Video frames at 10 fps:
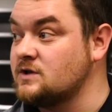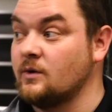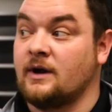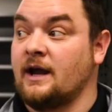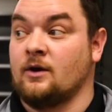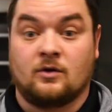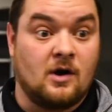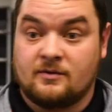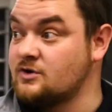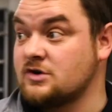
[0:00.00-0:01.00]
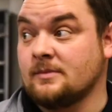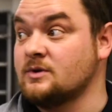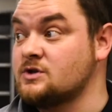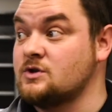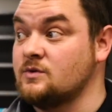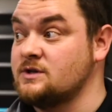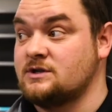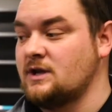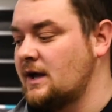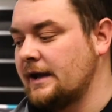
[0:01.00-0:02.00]
So it'll go into trouble as soon
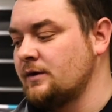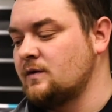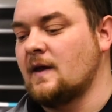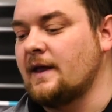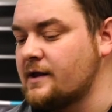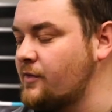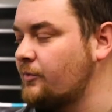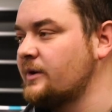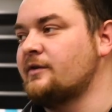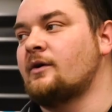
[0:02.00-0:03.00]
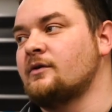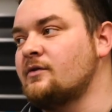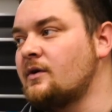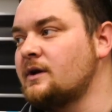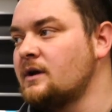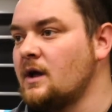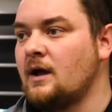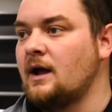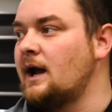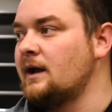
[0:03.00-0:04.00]
as you get like 3 turns on it,
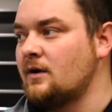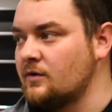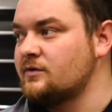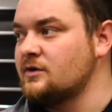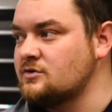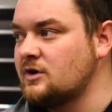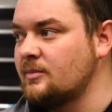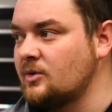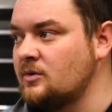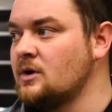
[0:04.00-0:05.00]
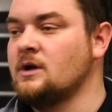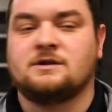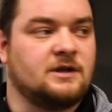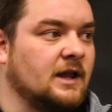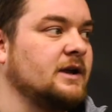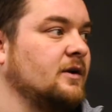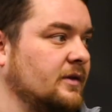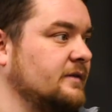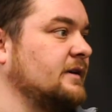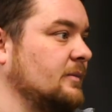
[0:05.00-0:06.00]
and it goes into trouble to let you know
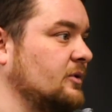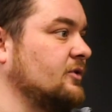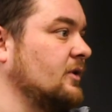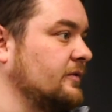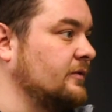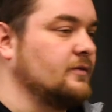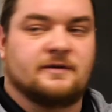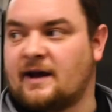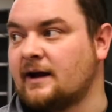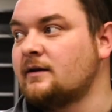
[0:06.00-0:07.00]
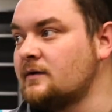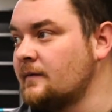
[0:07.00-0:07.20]
that the tamper's off the tank.